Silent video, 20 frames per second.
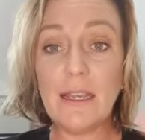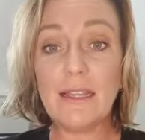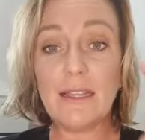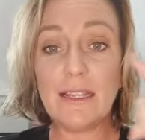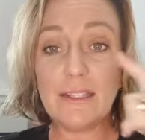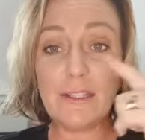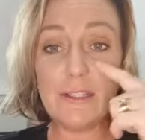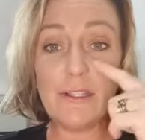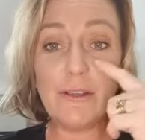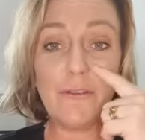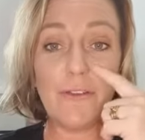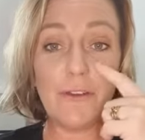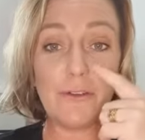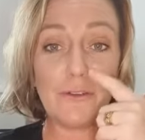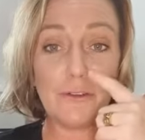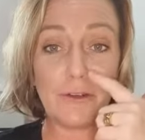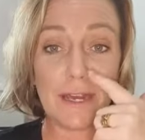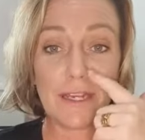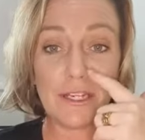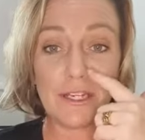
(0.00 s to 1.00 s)
This is your
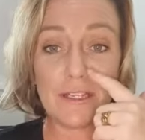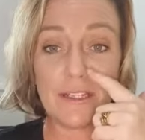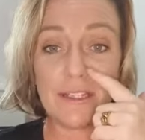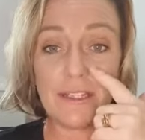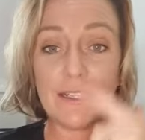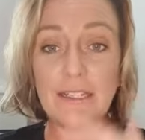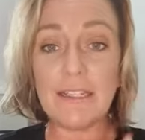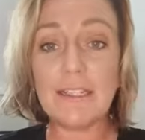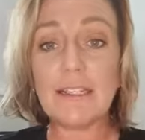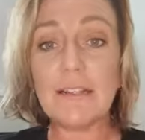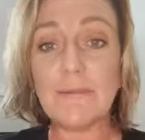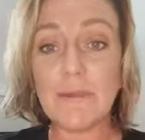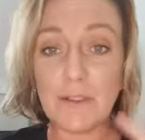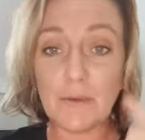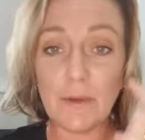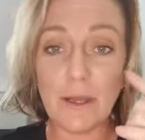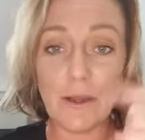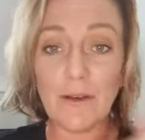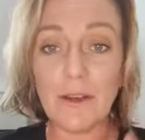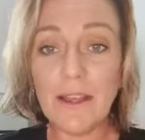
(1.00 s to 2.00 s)
filtration system as
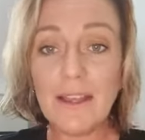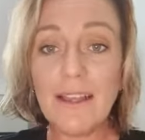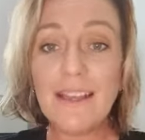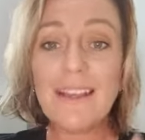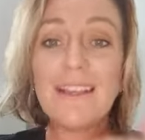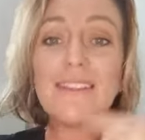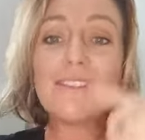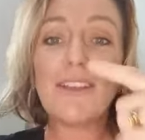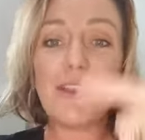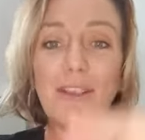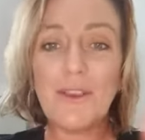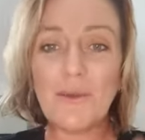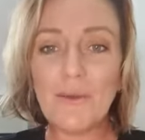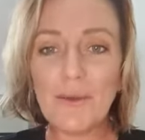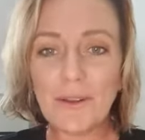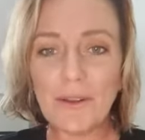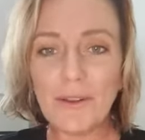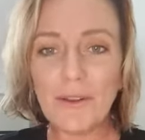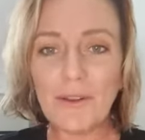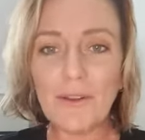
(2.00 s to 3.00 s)
well. So you
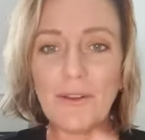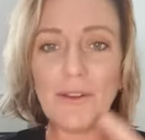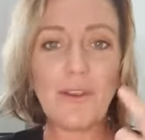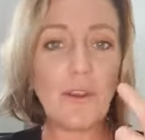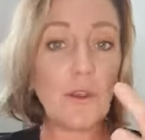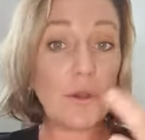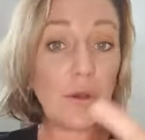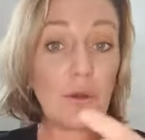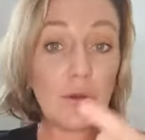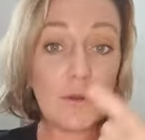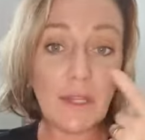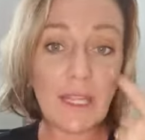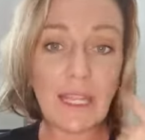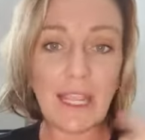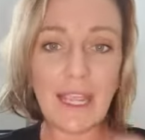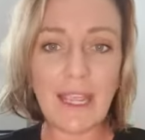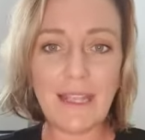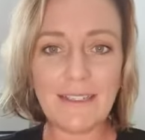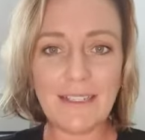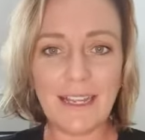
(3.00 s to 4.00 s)
want to cool the
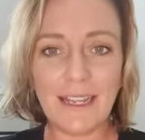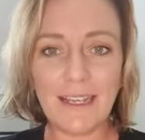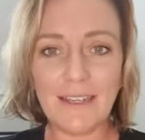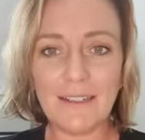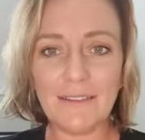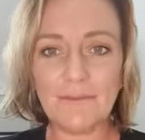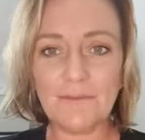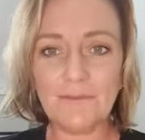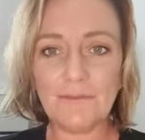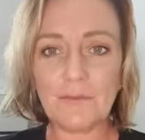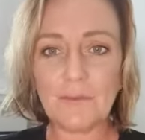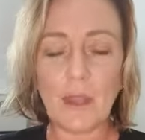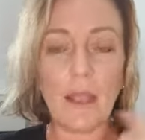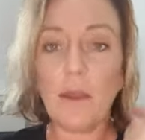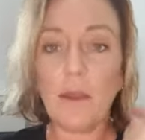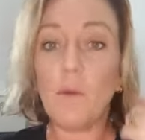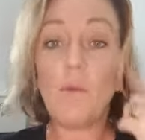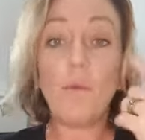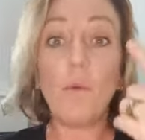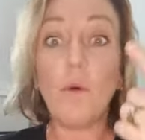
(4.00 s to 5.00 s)
air down, ah,
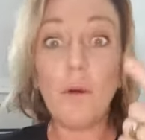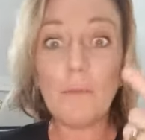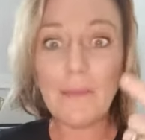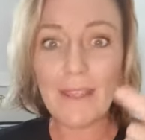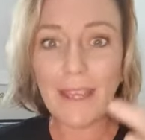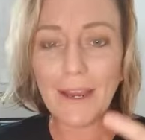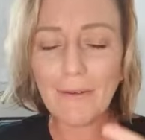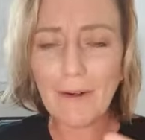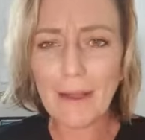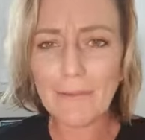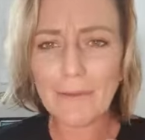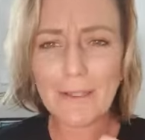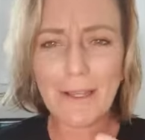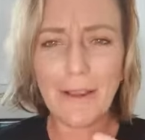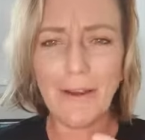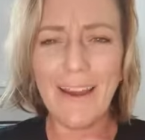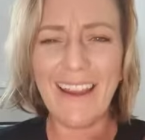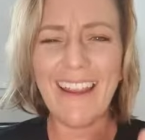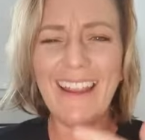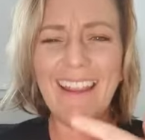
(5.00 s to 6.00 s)
warm the air up,
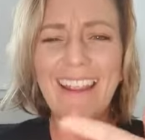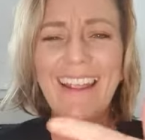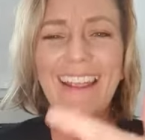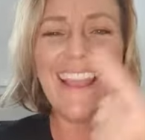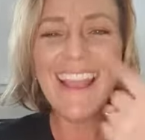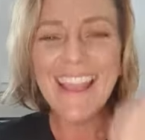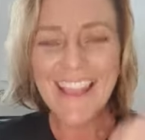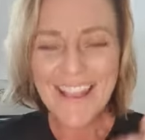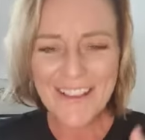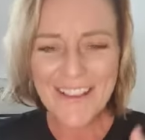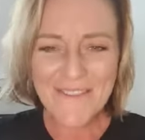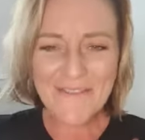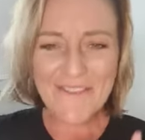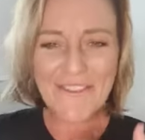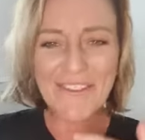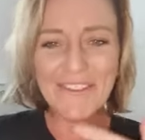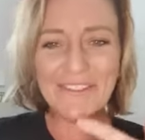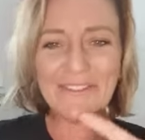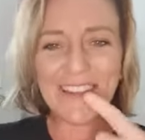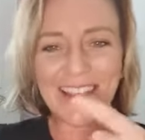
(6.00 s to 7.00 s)
sorry,
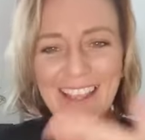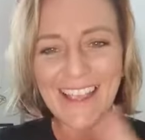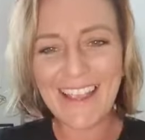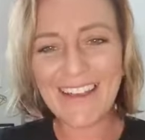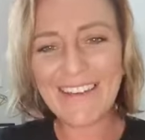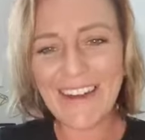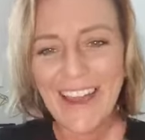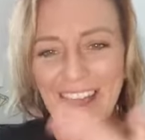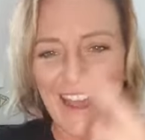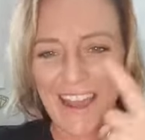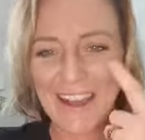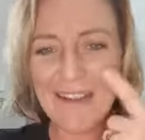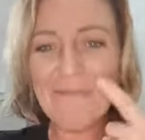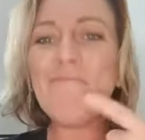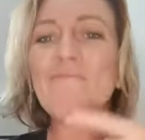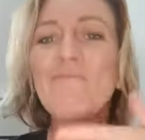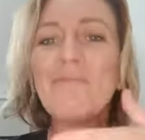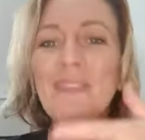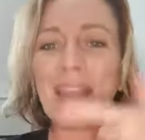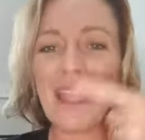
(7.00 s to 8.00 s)
warm the air up
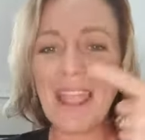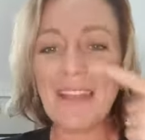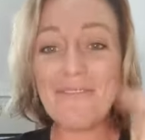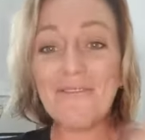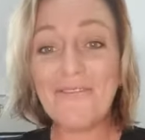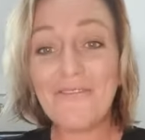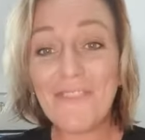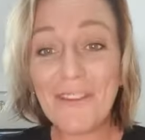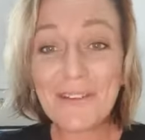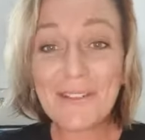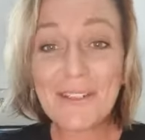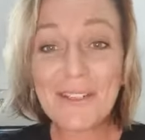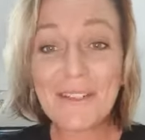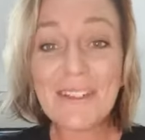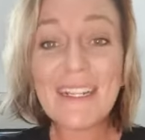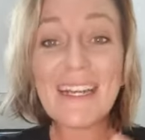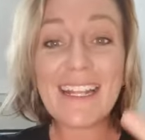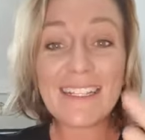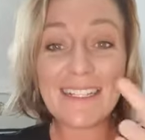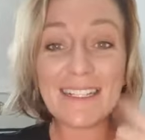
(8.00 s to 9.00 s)
and filter
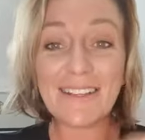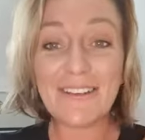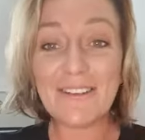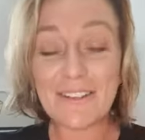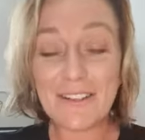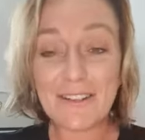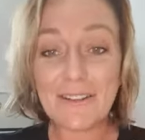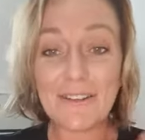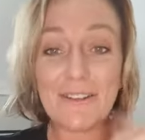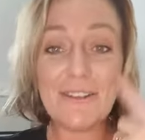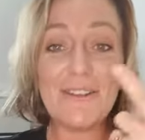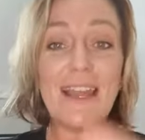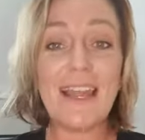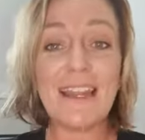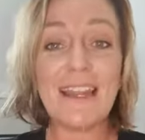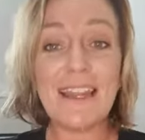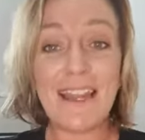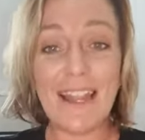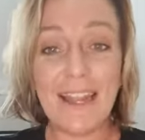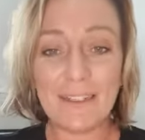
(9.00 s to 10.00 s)
it as it goes through
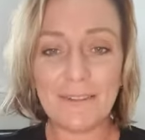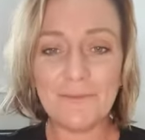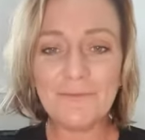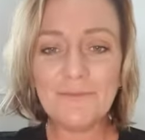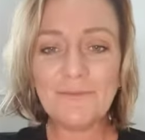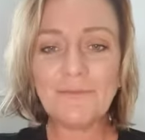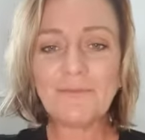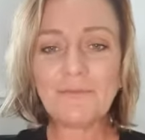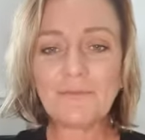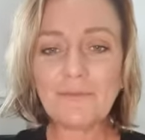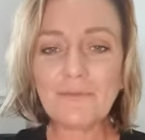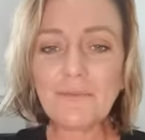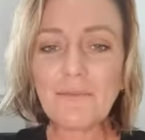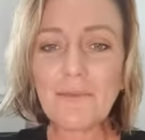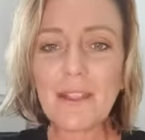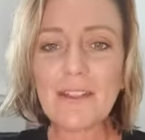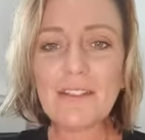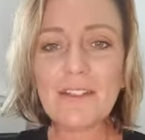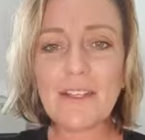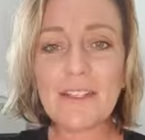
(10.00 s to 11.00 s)
and out.
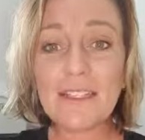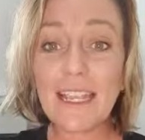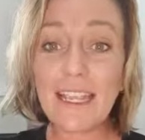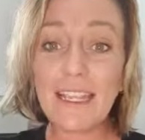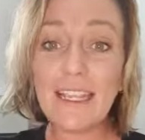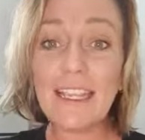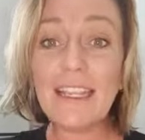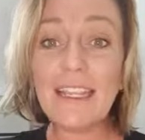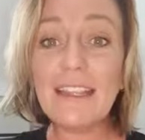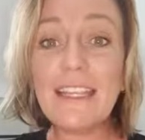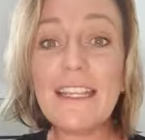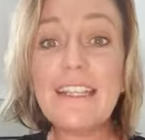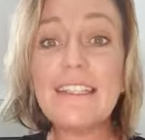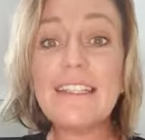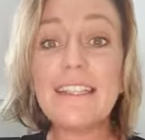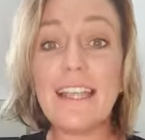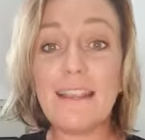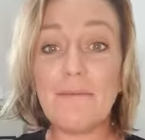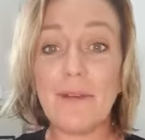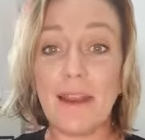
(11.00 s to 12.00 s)
So taking these
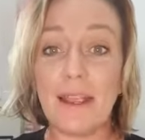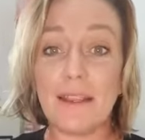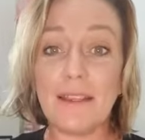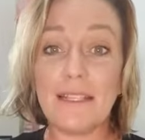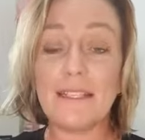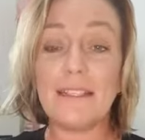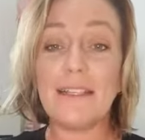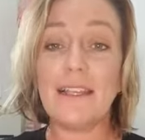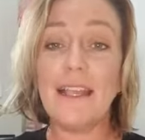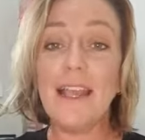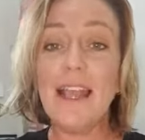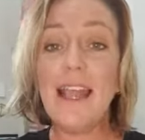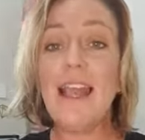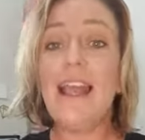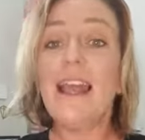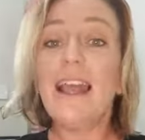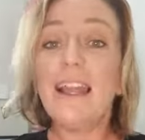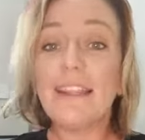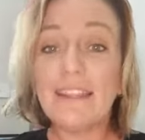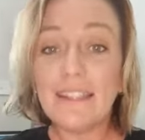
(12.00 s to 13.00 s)
deep breaths,
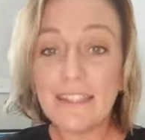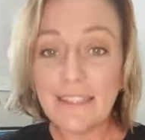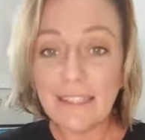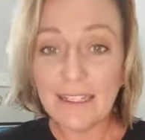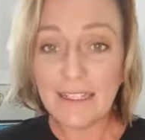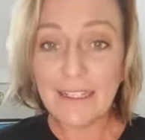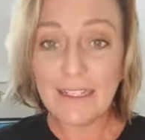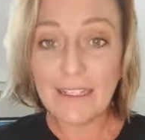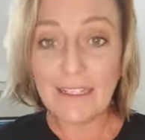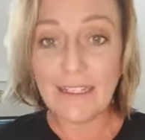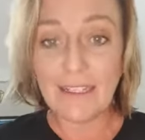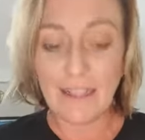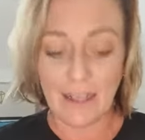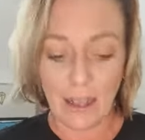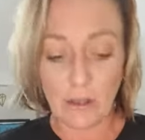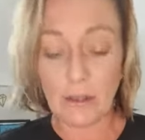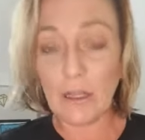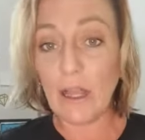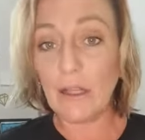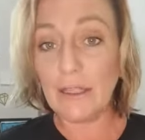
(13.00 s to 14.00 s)
and this is,
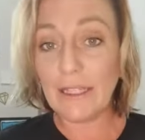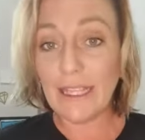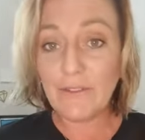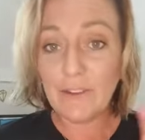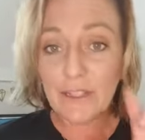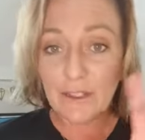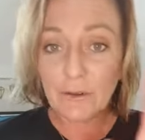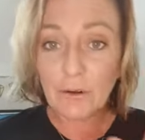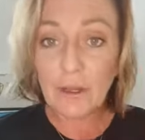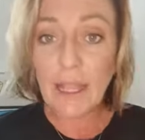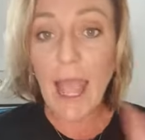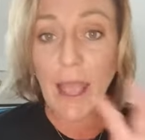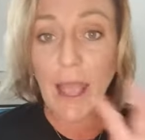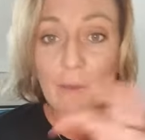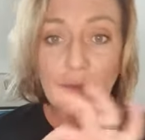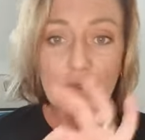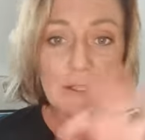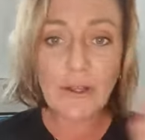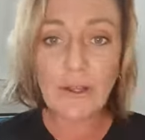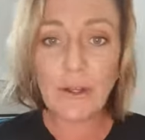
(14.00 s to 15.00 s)
I'll, I'll leave a little
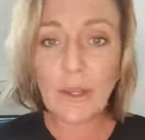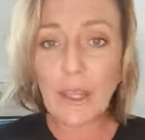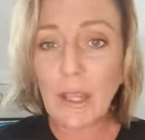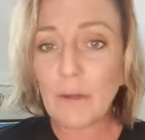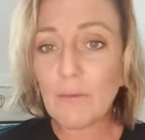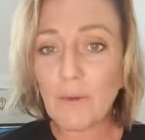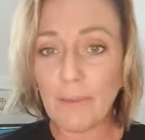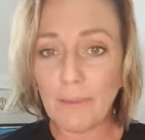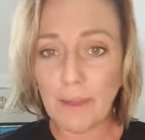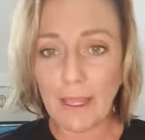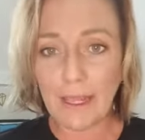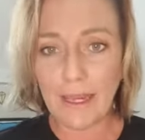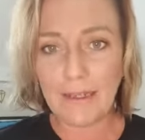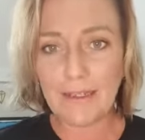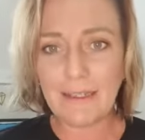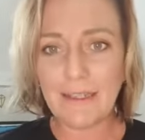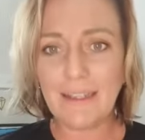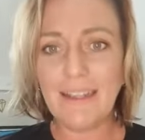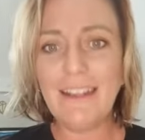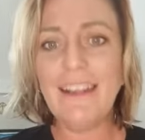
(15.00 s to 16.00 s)
gap so you can
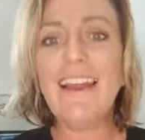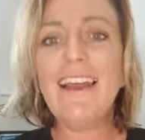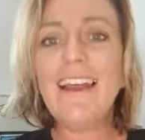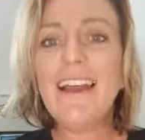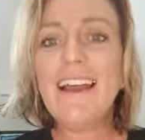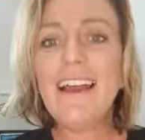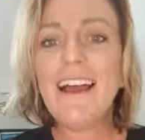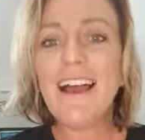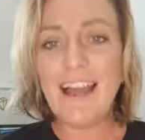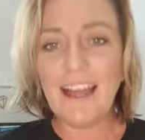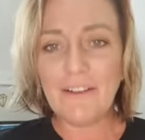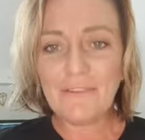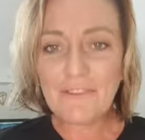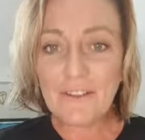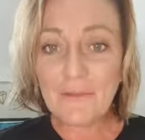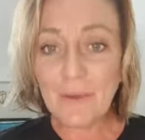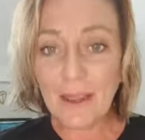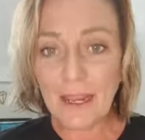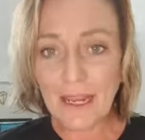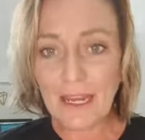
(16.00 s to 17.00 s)
repeat after
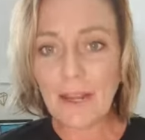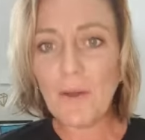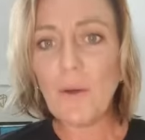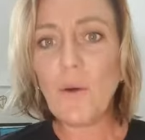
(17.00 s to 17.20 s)
me,